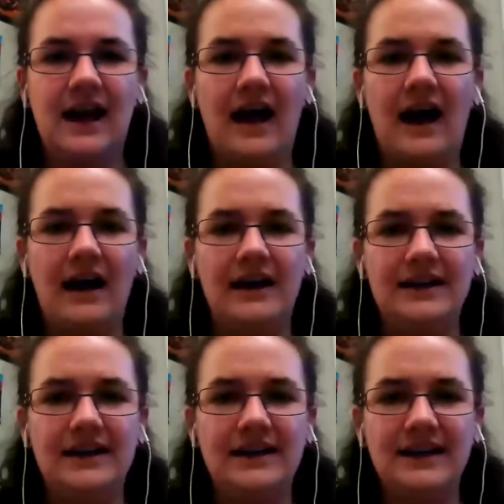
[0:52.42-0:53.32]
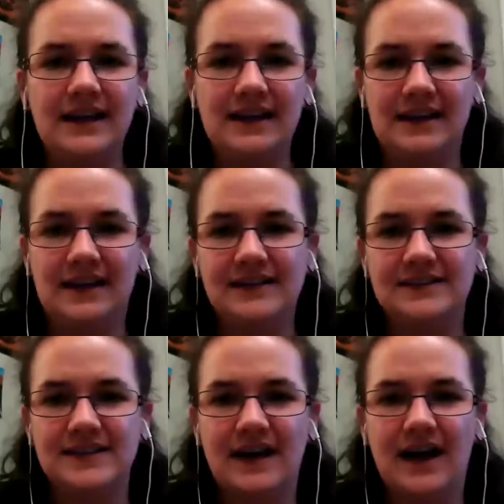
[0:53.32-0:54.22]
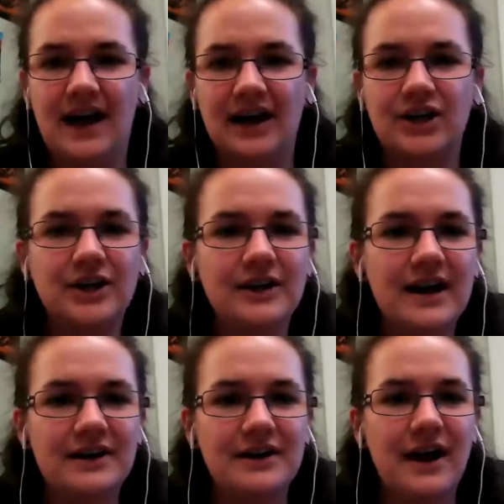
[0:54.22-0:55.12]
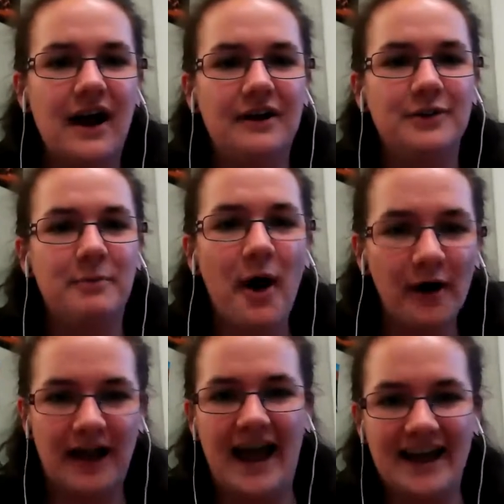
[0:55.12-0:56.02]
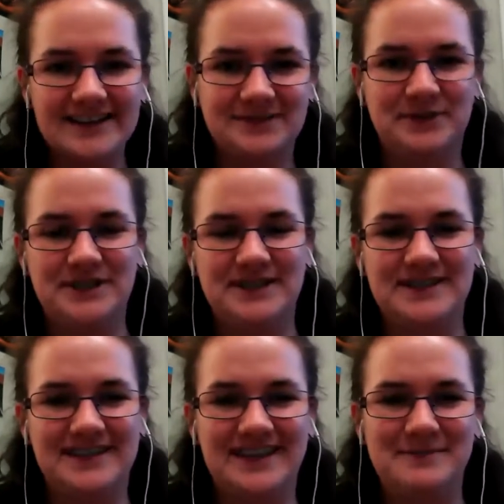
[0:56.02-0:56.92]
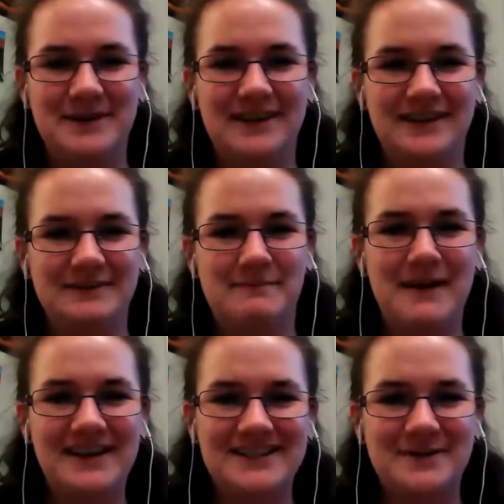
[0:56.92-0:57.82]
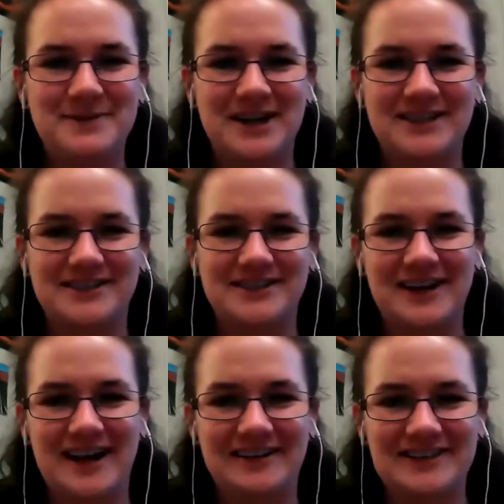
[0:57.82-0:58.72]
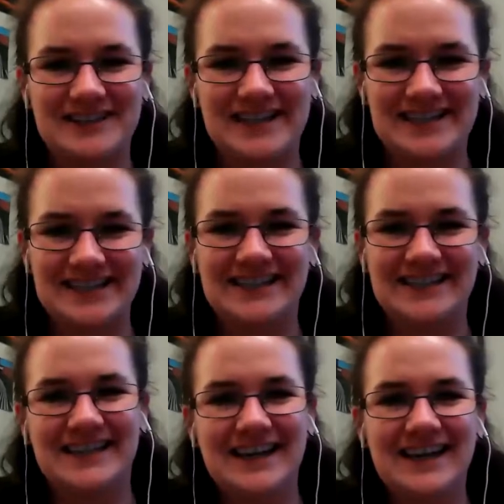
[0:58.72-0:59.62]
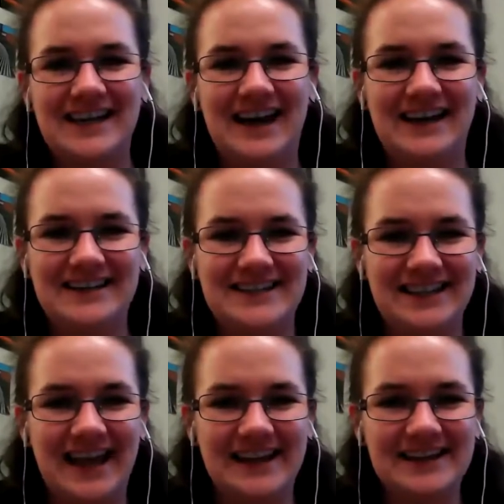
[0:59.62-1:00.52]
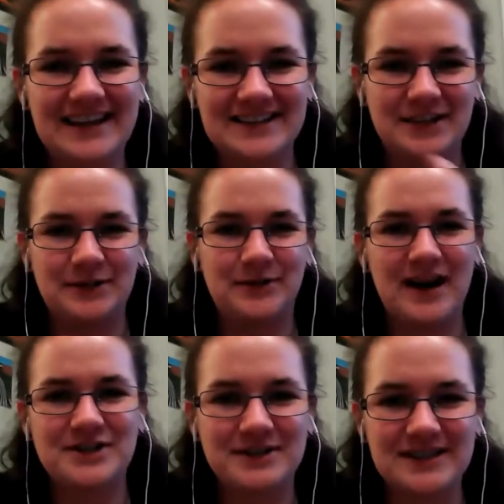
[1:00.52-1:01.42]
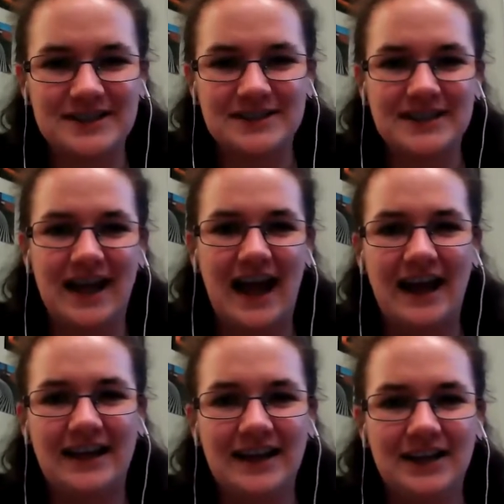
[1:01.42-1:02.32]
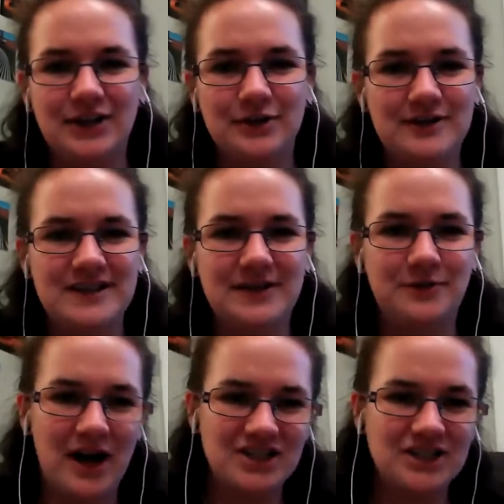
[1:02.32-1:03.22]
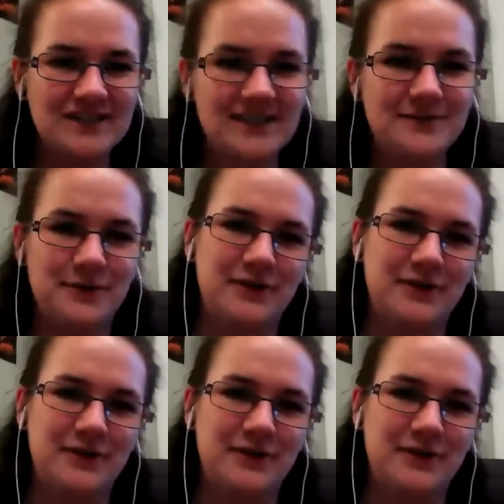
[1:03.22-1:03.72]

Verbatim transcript: uh, he he's a curator of the Paulcast, which is going to be the main subject of our conversation uh, together. He's a graduate student at University of Washington,